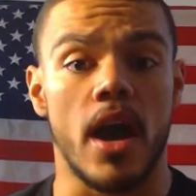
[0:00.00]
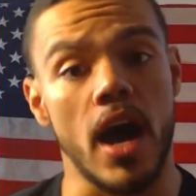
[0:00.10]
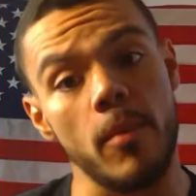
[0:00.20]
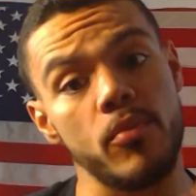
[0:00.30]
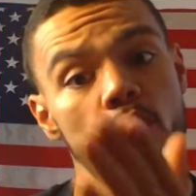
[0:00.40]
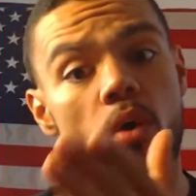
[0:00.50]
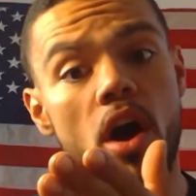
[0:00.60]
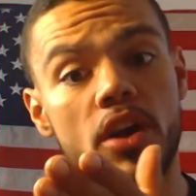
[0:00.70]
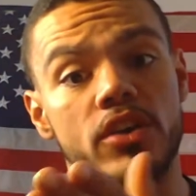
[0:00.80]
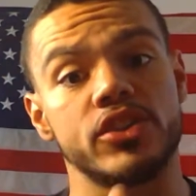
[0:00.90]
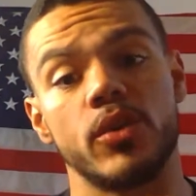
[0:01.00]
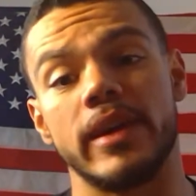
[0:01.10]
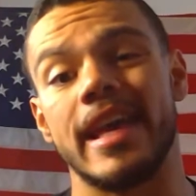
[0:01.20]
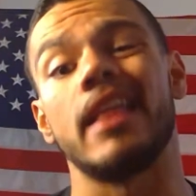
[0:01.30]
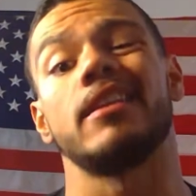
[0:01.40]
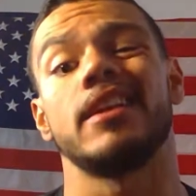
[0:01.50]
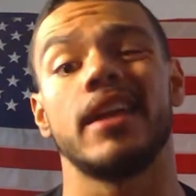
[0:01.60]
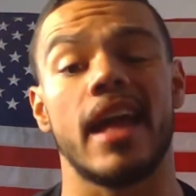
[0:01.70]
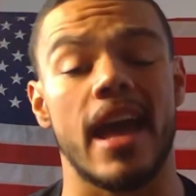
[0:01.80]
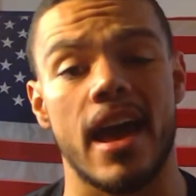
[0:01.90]
up the water to 1.5
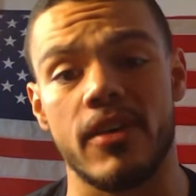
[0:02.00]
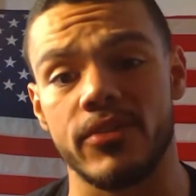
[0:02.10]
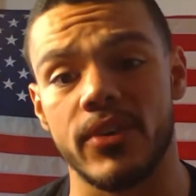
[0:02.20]
gallons